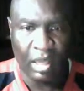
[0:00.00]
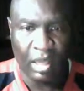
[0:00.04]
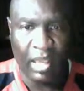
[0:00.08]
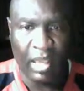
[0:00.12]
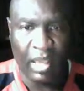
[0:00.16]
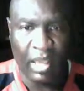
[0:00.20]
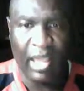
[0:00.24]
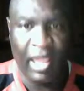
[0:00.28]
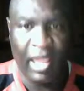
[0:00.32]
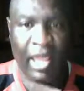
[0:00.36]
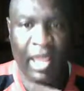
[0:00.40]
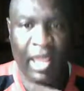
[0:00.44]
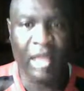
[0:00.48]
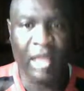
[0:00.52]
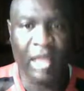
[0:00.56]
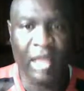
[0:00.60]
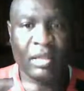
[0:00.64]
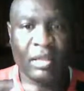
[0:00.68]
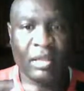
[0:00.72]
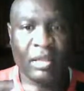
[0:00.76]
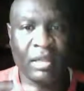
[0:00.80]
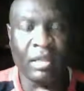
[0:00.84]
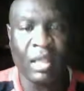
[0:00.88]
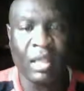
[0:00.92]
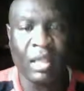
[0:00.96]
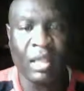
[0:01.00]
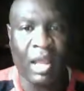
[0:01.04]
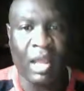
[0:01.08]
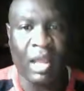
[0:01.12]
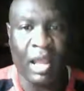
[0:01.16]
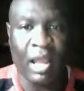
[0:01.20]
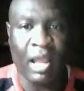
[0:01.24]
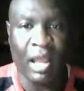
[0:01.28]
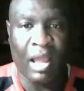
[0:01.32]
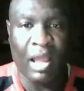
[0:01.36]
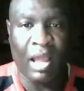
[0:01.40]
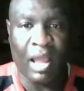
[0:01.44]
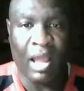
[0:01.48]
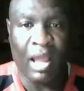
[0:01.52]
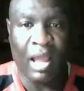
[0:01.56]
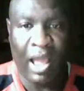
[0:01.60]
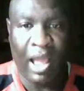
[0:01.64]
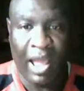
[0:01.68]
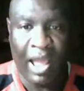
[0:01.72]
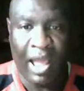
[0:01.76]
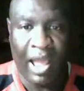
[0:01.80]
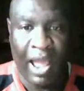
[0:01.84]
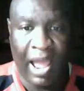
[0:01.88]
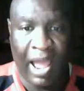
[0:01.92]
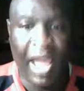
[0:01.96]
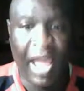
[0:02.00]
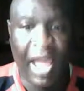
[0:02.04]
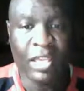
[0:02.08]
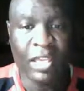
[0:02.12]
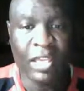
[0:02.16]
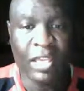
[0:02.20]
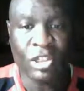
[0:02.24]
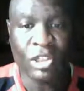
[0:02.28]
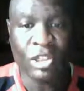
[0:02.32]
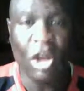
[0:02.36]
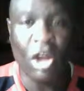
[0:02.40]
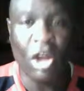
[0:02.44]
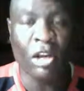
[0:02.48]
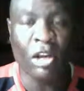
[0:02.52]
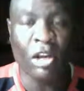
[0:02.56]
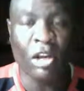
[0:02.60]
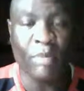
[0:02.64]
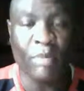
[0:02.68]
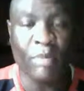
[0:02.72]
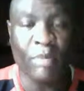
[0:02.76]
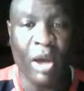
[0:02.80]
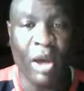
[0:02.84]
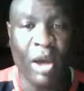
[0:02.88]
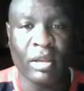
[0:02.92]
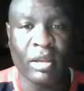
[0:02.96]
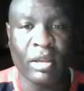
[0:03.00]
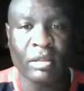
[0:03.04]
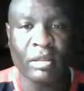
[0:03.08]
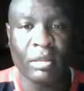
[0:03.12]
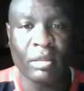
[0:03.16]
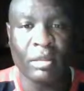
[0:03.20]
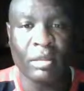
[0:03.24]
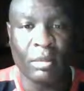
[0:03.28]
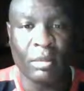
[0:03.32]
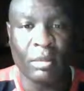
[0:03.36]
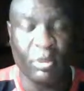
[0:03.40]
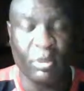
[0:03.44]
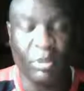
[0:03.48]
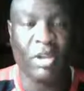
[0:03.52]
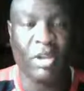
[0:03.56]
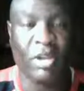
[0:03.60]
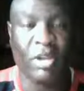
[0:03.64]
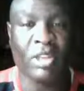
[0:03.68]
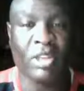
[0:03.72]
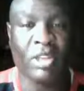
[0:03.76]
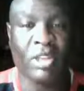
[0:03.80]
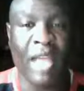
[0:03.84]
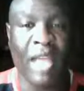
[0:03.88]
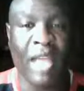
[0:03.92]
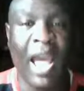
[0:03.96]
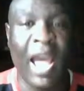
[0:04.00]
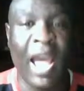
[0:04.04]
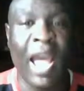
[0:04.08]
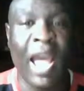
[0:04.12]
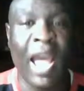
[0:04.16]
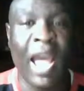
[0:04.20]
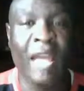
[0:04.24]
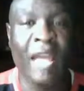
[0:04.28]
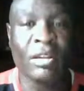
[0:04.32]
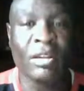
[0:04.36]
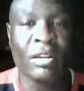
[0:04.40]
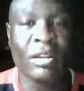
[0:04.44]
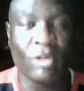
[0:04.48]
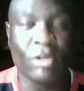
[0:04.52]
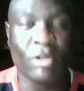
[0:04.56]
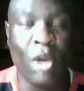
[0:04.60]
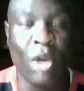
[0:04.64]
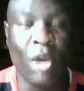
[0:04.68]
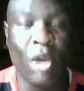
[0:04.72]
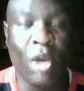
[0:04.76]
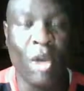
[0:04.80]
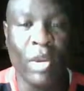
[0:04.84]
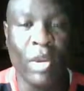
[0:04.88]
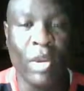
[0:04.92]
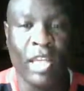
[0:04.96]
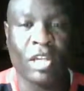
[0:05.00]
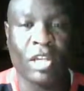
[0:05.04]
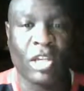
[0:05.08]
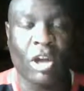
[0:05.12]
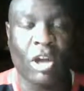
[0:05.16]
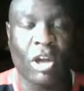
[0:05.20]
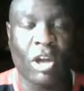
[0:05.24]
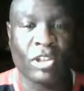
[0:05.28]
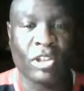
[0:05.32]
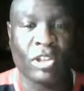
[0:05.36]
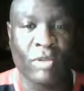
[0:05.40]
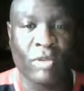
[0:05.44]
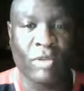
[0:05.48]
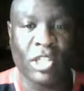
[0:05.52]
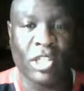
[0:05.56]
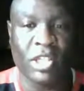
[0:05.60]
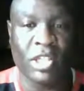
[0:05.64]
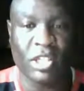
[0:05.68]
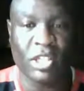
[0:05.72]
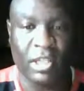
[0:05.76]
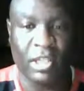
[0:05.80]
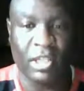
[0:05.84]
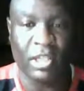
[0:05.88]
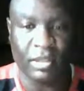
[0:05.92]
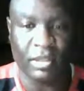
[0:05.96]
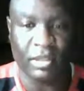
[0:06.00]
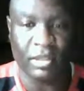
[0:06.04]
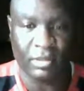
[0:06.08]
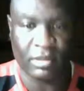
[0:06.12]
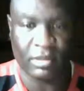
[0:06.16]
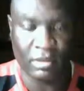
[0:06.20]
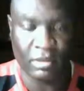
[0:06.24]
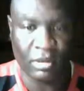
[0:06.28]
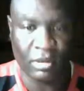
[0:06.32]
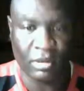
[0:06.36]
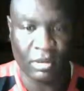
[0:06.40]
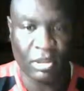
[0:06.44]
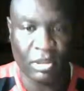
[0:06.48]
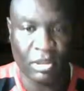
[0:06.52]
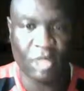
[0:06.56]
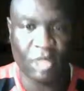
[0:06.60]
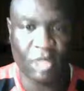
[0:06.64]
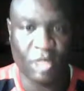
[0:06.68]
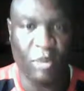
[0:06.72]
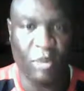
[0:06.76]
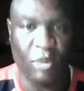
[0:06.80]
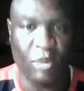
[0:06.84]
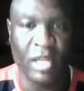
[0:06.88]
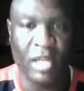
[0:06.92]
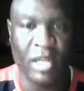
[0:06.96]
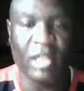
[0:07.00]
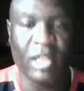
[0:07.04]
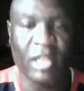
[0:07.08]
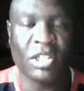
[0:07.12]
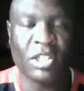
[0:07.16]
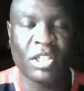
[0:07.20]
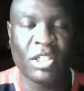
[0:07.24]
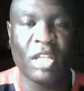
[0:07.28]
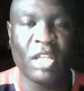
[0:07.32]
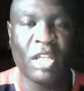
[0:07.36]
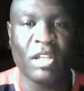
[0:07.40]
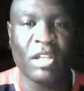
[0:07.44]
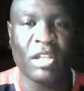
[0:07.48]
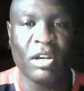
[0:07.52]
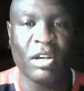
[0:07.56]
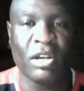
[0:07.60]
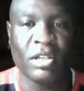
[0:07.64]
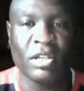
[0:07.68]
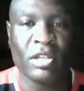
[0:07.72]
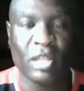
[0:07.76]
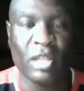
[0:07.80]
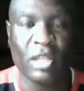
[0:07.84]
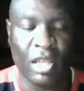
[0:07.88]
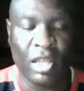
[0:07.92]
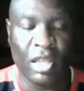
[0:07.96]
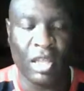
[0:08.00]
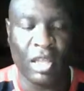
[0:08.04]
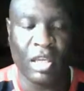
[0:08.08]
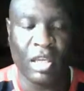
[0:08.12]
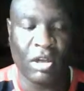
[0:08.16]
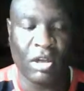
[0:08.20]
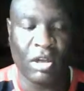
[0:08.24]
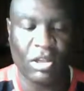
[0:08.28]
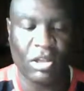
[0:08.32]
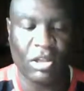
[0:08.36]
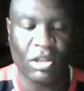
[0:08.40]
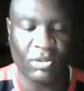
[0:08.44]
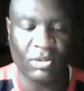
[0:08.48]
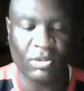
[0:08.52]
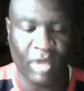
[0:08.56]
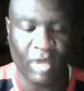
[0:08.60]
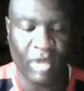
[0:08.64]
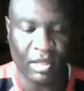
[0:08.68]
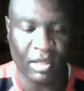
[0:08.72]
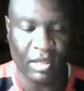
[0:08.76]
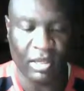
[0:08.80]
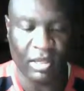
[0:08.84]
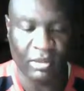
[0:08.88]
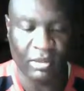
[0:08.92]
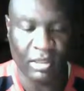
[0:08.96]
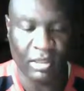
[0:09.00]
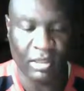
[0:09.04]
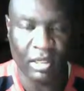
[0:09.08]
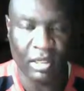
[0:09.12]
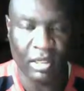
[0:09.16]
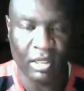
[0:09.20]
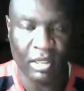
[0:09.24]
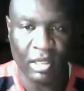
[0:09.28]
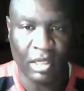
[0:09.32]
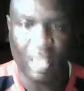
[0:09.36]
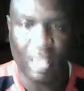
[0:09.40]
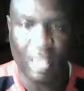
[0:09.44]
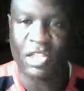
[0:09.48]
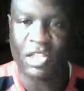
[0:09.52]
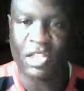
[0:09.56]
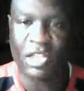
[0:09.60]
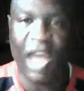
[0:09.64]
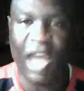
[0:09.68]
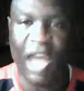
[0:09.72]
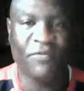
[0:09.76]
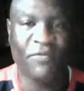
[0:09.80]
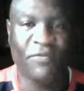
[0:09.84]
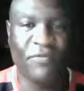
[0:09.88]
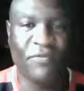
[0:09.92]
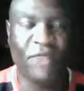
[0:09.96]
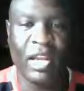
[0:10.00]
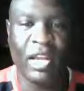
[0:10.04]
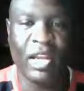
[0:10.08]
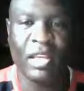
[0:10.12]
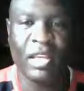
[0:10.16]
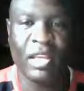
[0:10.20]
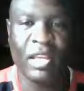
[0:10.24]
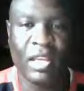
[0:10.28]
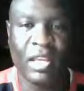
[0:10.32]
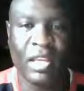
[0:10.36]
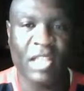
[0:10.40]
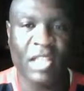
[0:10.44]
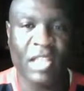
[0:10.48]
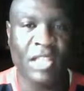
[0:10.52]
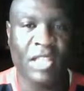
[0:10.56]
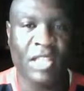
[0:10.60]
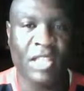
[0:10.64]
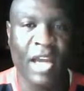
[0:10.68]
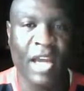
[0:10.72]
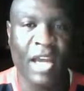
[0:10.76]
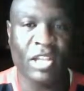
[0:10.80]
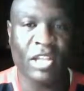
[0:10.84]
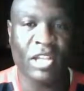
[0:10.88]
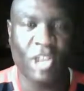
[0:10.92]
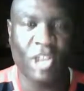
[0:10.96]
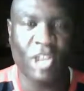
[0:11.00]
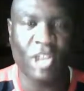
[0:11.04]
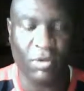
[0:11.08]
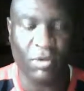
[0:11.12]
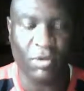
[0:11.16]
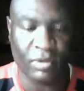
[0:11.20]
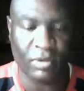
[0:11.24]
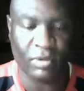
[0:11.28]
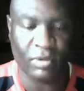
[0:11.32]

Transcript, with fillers: And I can talk about it, because I know what incarceration is. Spending 10 years incarcerated. It's not funny. It's not a joke.